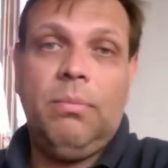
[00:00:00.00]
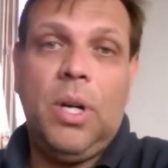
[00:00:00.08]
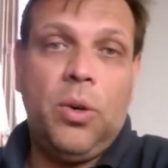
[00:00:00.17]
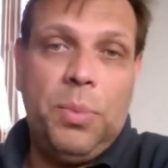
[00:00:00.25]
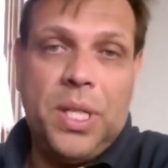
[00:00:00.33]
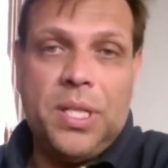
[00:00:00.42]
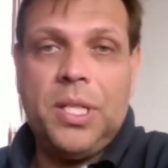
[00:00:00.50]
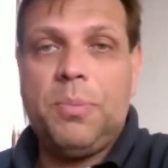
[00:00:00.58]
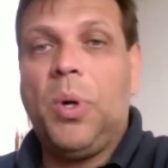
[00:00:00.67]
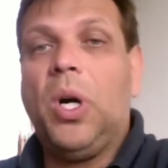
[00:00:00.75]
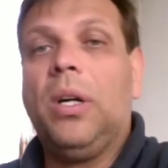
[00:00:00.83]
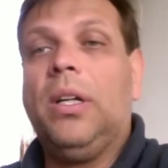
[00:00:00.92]
our business
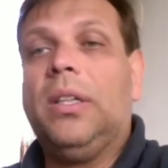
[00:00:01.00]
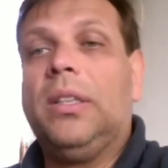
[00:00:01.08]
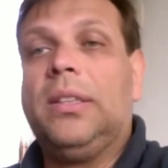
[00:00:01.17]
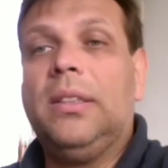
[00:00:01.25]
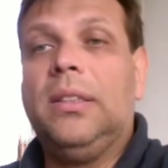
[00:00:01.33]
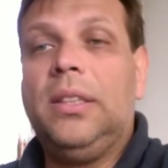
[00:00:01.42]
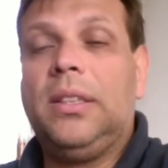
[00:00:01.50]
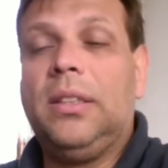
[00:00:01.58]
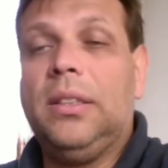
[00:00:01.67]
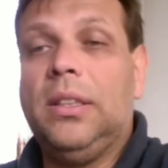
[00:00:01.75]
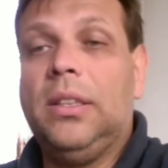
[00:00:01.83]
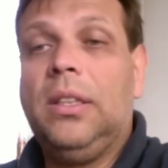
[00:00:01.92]
partners at this
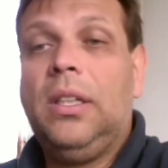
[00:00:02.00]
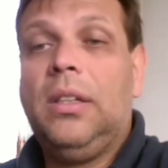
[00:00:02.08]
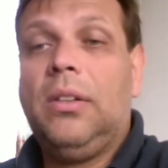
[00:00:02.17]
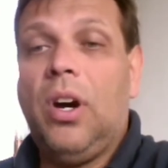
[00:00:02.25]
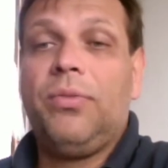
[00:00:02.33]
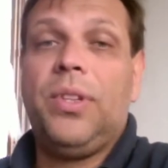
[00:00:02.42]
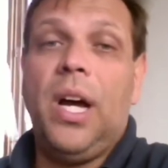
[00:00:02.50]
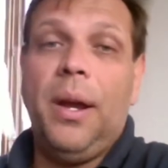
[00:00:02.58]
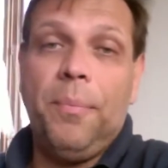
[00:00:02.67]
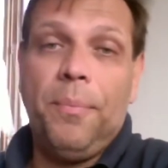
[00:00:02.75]
rough time.